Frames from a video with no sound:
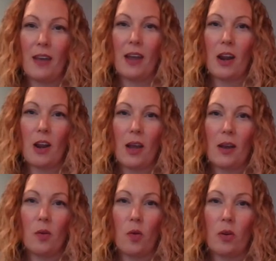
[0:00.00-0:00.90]
and our
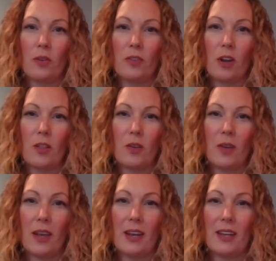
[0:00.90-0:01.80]
headquarters are
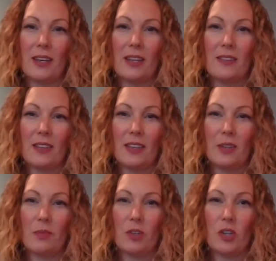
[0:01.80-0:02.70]
located in
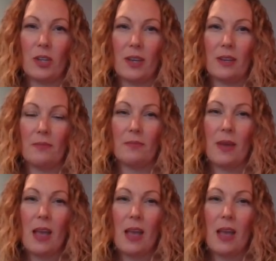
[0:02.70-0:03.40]
Zeeland, Michigan.